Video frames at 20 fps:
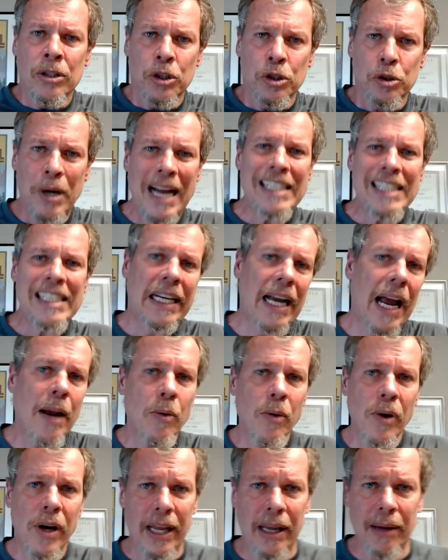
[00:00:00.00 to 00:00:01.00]
tragic
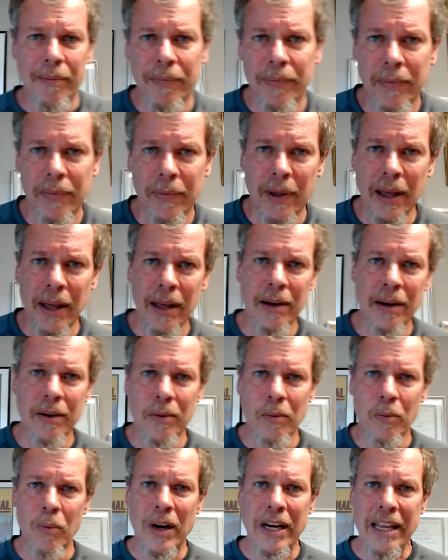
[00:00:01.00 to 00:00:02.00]
irony
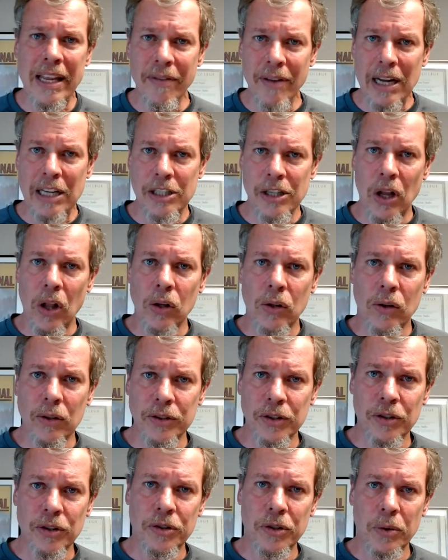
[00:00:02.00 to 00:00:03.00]
in what
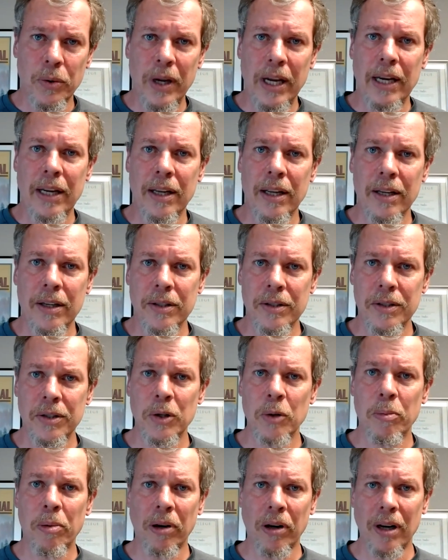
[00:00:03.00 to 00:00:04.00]
evangelicals are doing
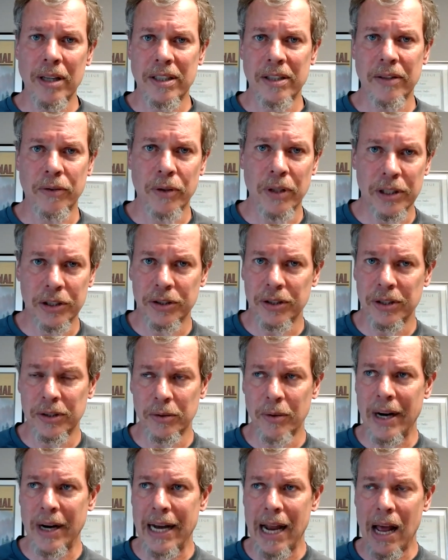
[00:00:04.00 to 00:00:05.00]
to progressive
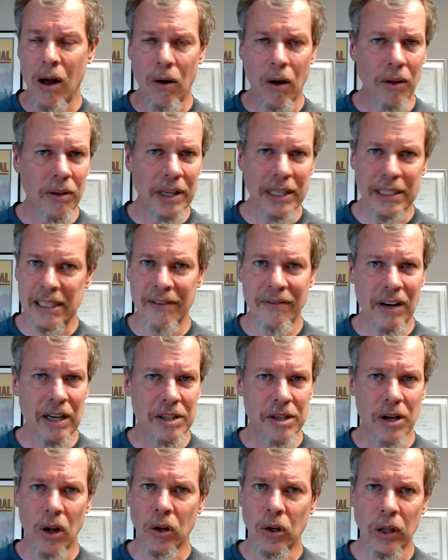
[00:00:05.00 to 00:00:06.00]
Christians right now, all these
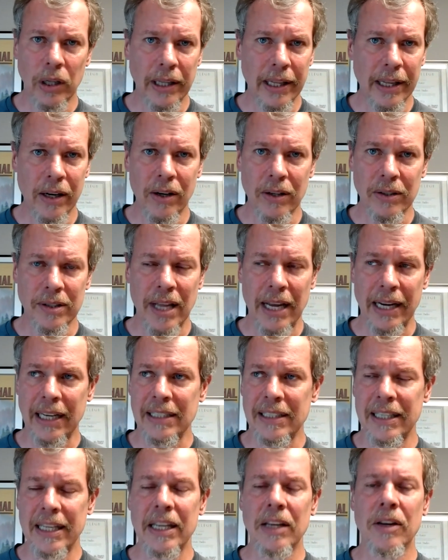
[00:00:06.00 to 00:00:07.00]
evangelical leaders that
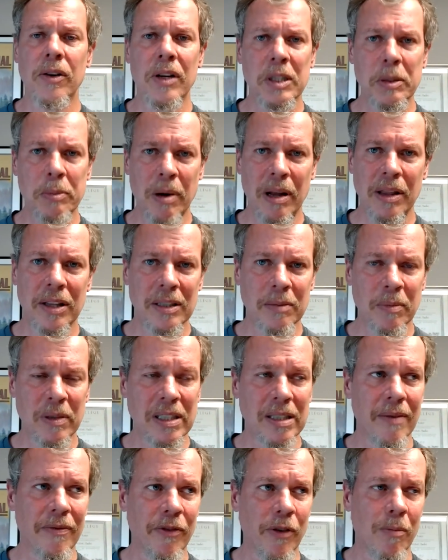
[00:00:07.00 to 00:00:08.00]
continue to spread this
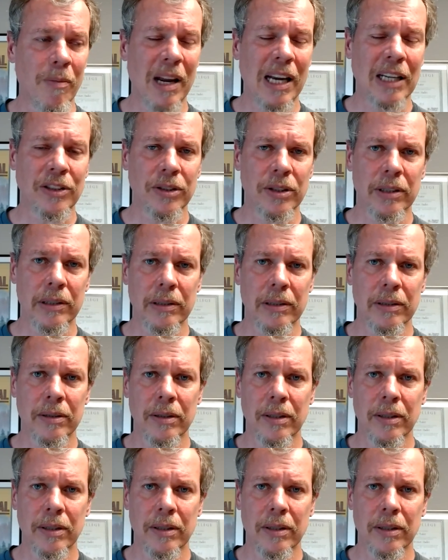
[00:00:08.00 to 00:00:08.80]
misinformation